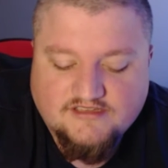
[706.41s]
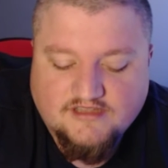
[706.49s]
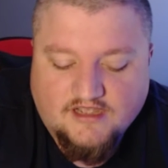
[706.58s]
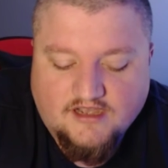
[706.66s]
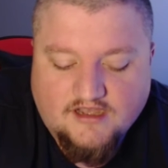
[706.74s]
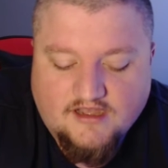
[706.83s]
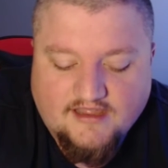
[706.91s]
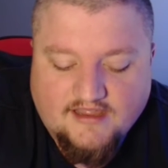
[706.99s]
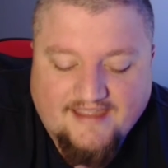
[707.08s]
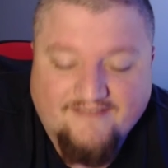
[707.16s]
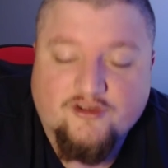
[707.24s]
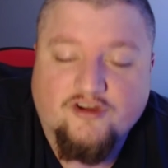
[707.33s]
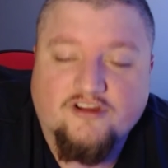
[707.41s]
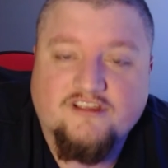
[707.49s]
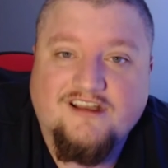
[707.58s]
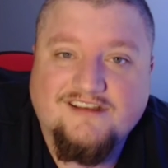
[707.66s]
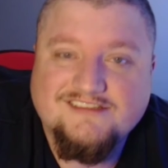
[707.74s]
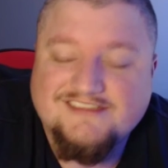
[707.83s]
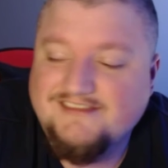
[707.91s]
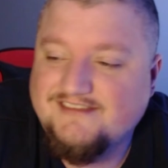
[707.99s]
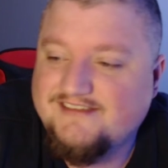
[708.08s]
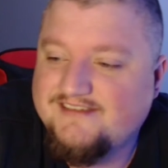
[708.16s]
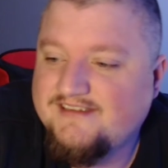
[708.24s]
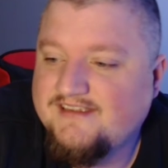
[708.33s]
I have Kirk
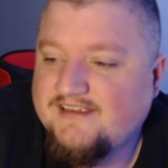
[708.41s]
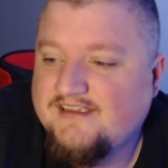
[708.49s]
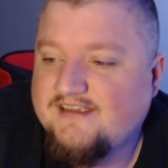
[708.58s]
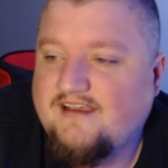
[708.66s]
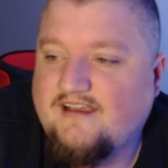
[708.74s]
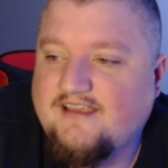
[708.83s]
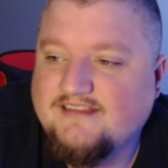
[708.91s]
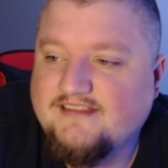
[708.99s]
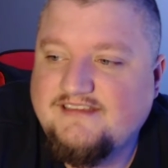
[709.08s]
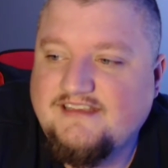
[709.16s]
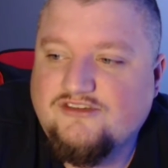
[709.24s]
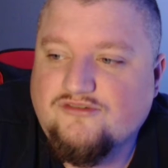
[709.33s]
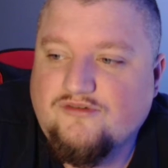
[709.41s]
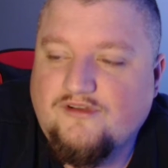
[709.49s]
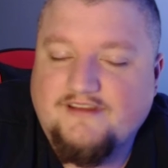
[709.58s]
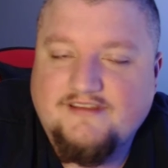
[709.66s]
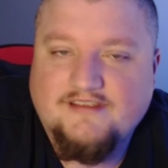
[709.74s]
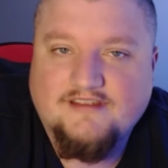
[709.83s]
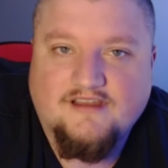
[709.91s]
Cousins against Detroit.